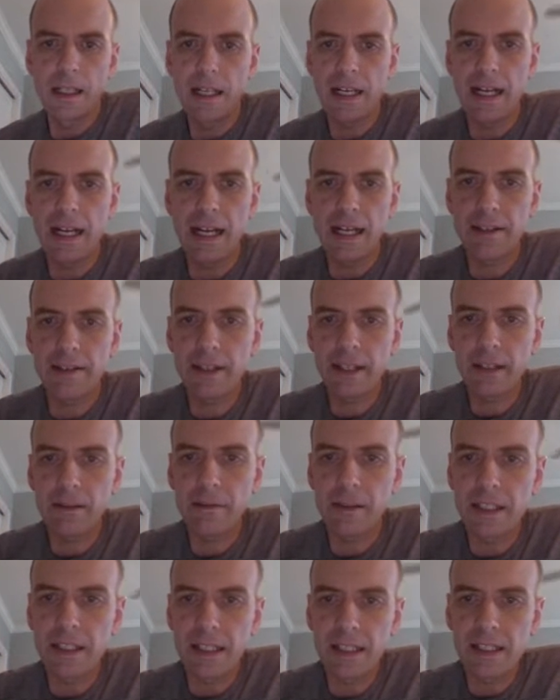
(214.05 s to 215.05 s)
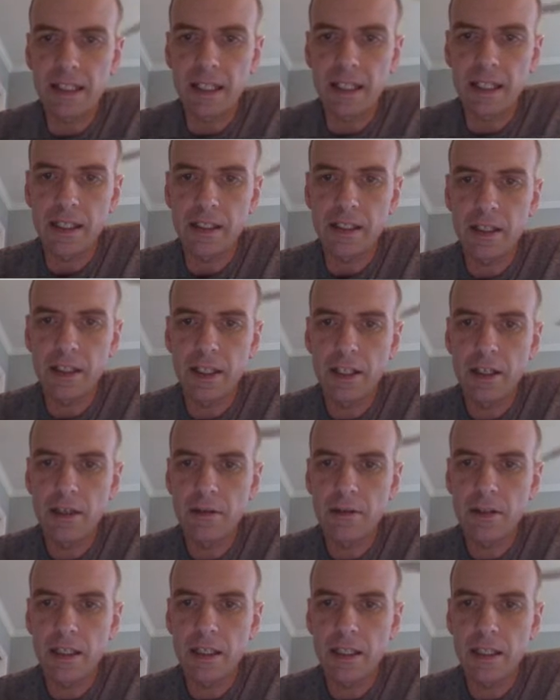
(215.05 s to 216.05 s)
I think when they said
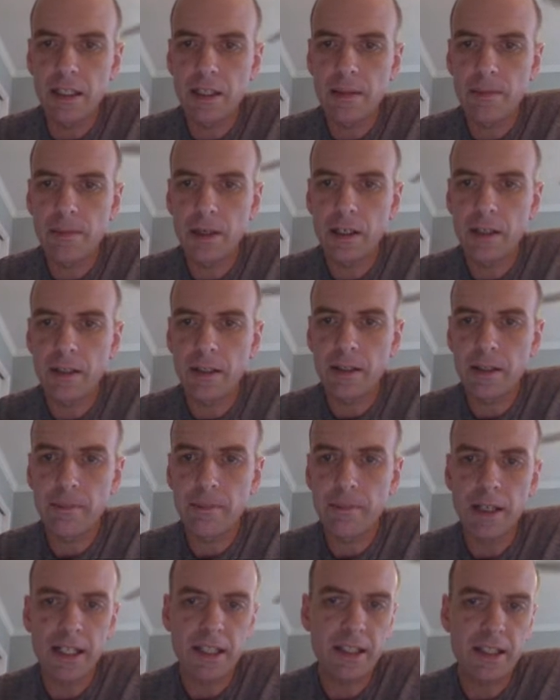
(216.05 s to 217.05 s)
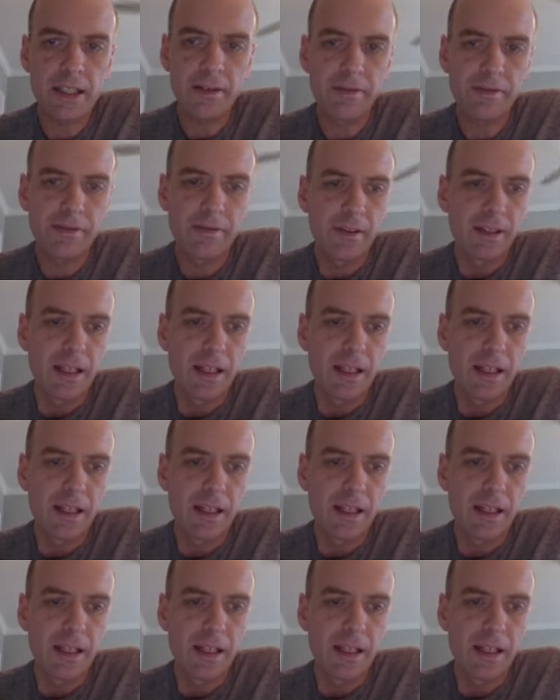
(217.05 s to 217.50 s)
cute and smart, impressive,